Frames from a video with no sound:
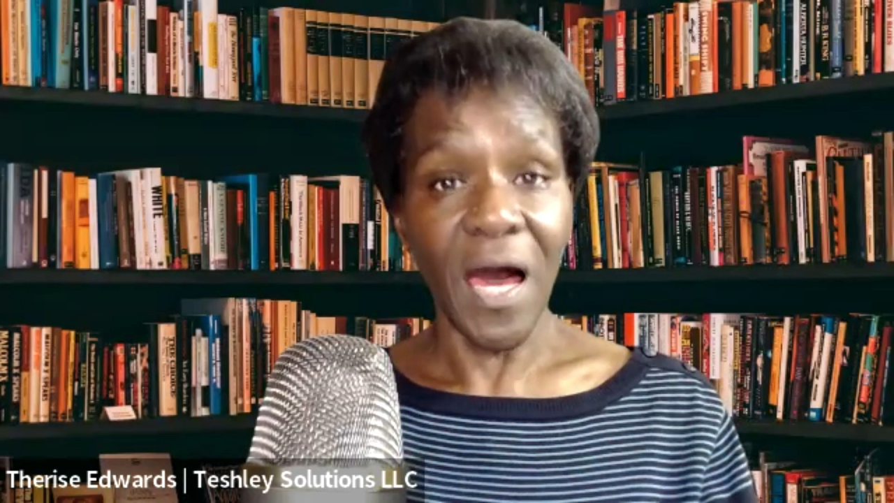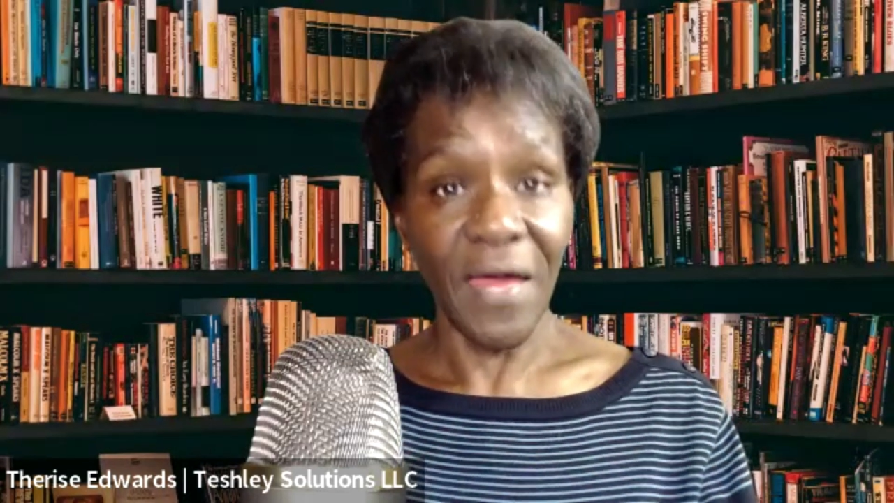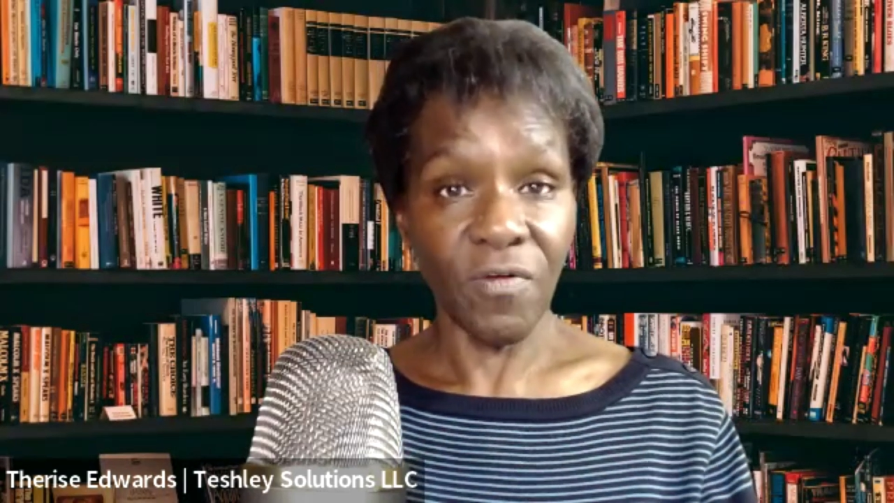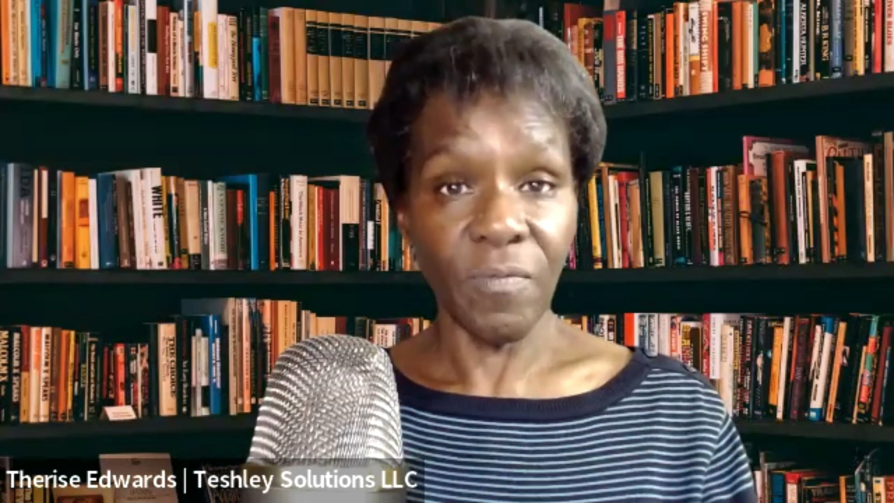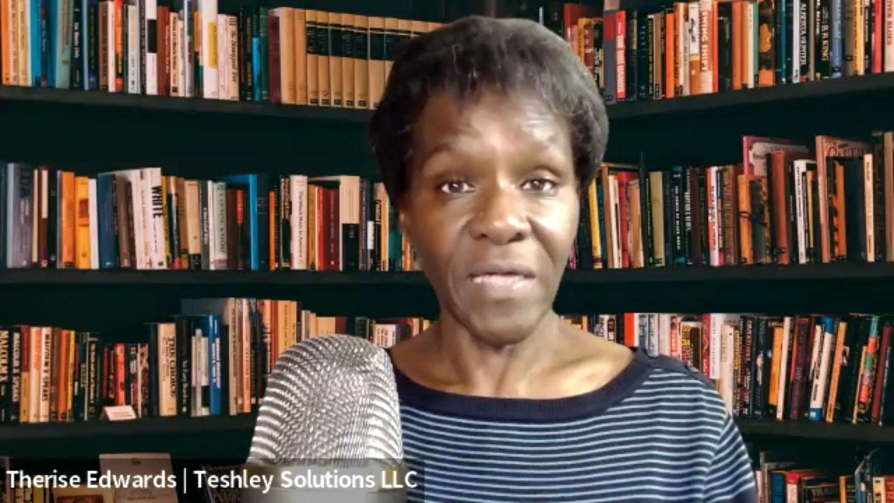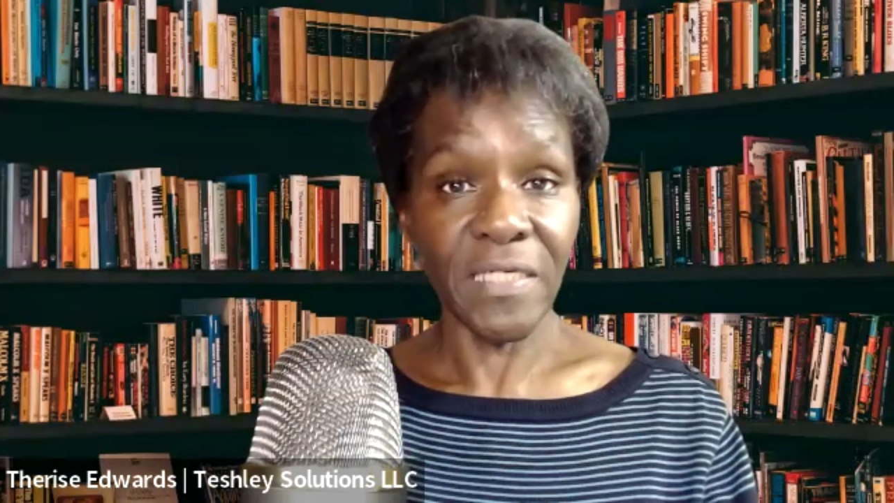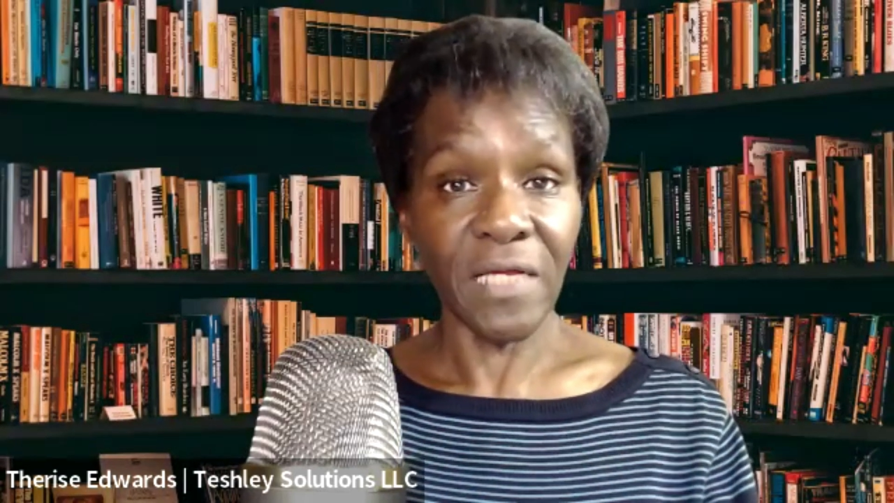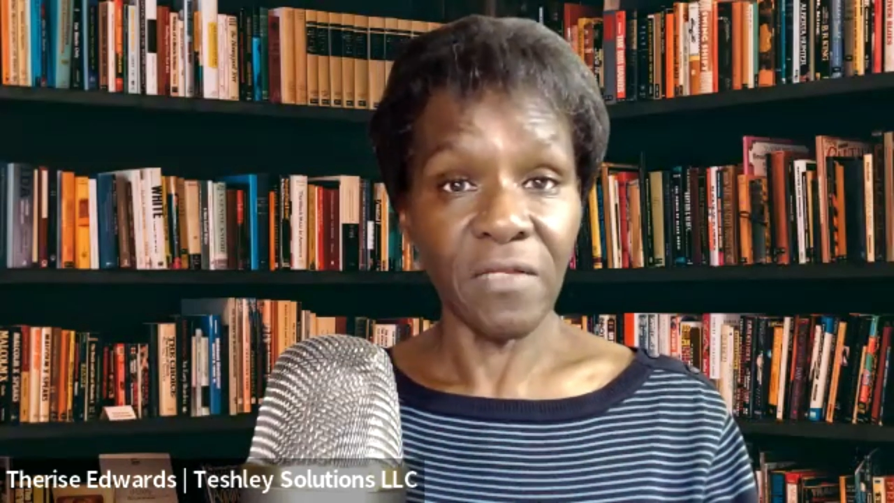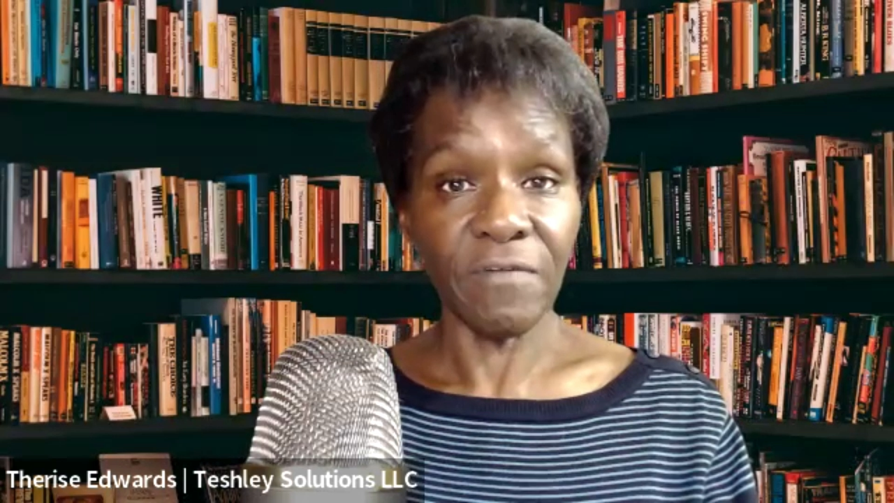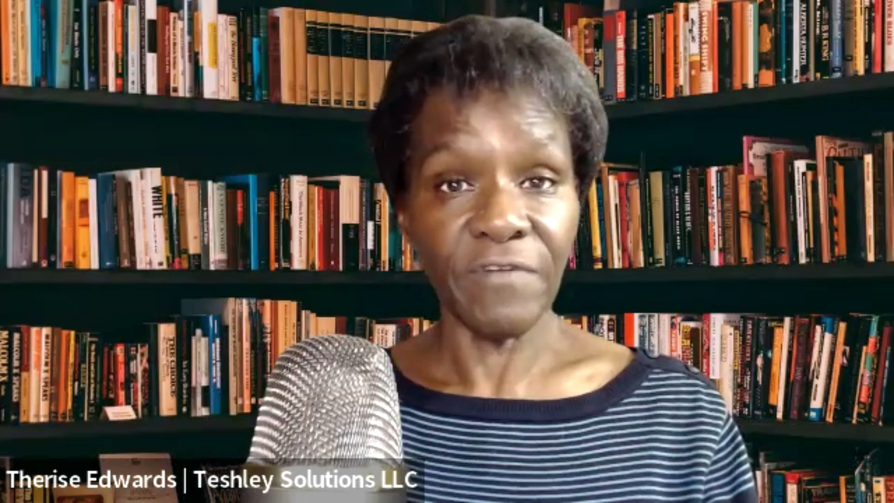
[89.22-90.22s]
either by
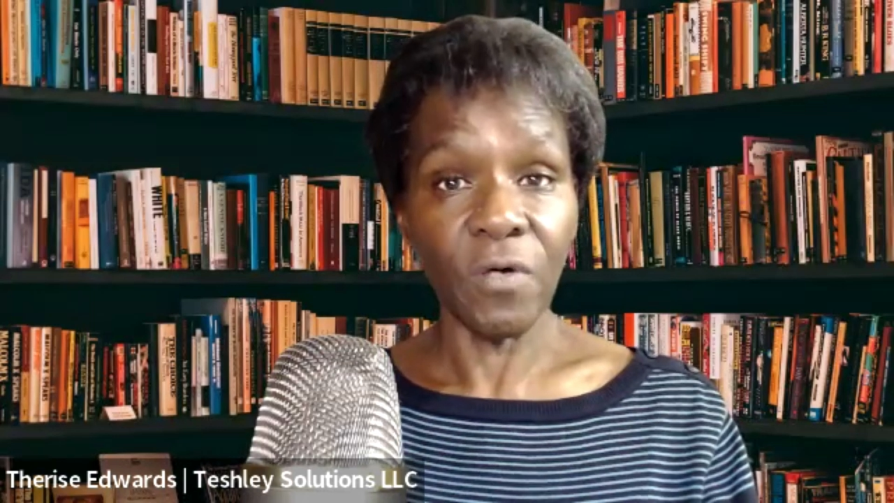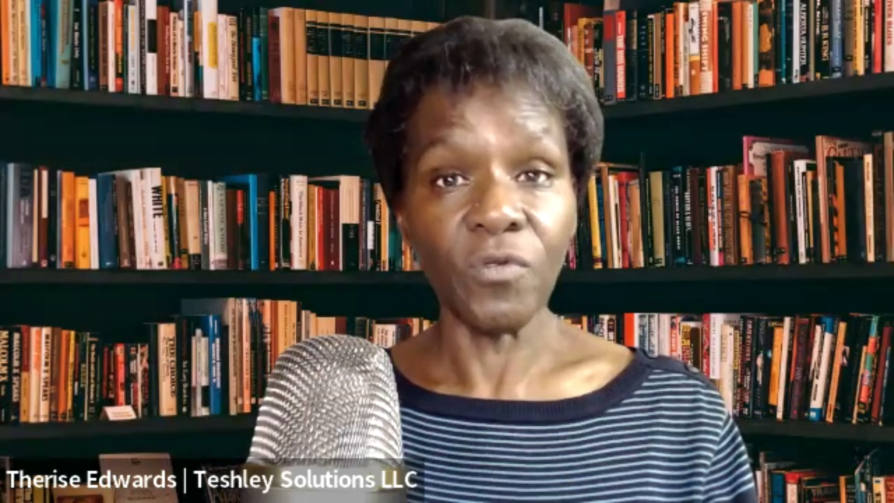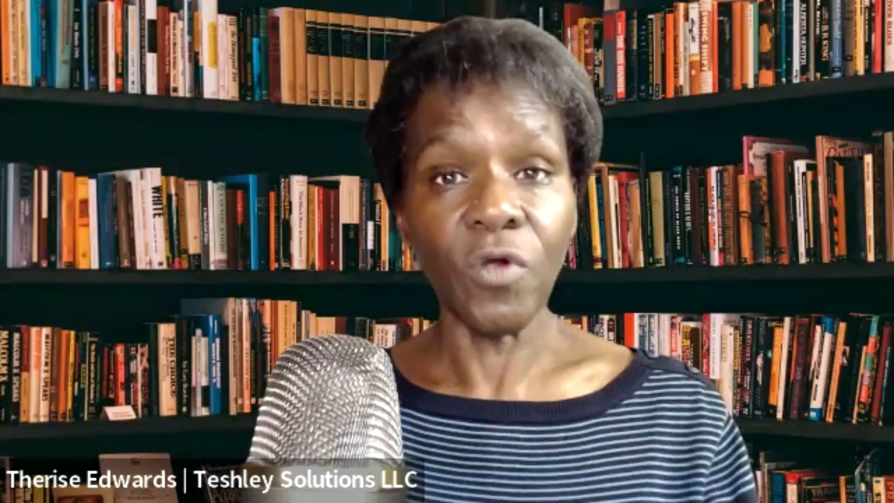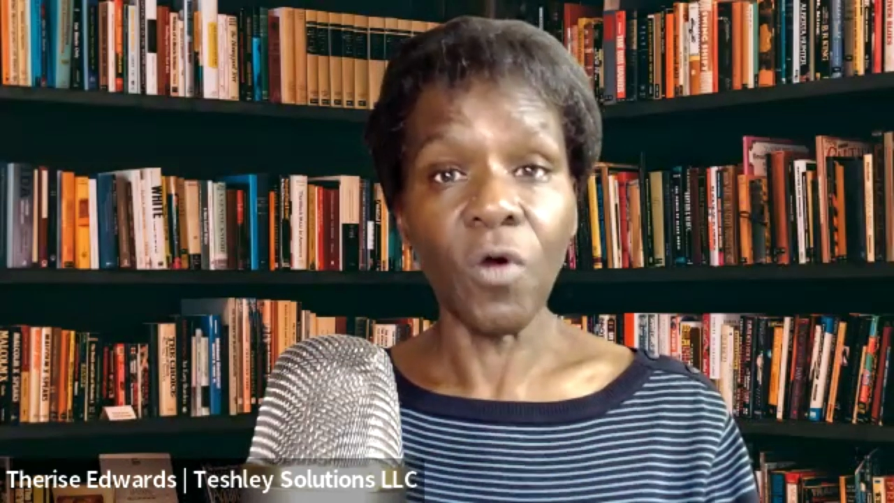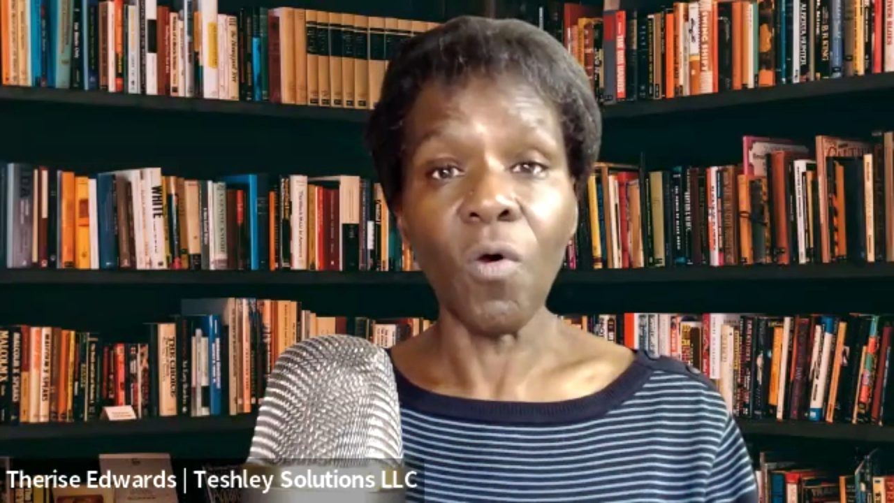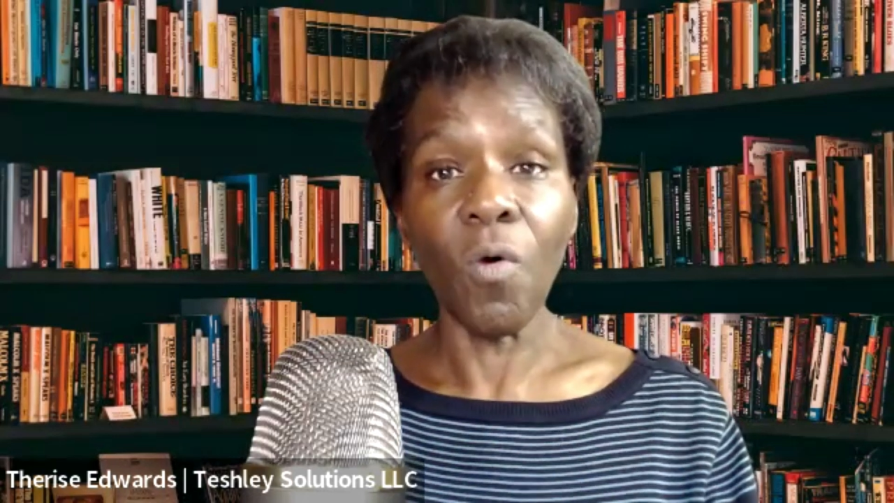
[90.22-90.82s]
telephone